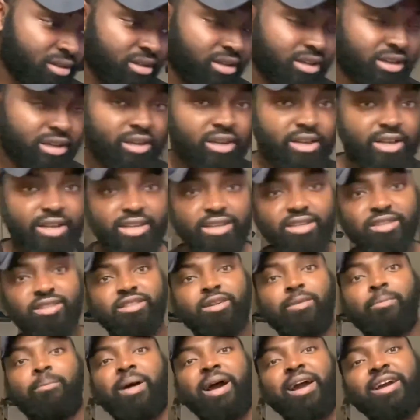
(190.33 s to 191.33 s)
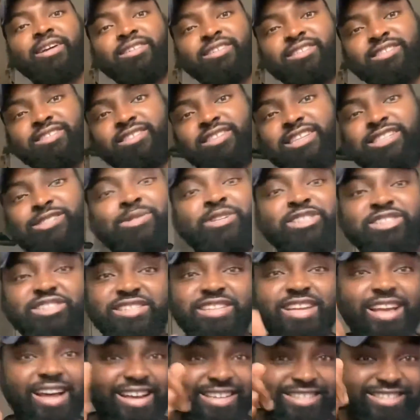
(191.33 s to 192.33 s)
Hey, the banks,
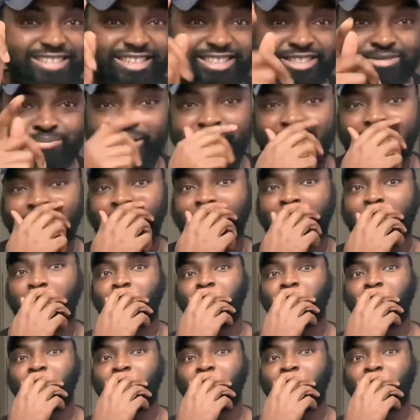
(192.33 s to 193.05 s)
especially Access Bank,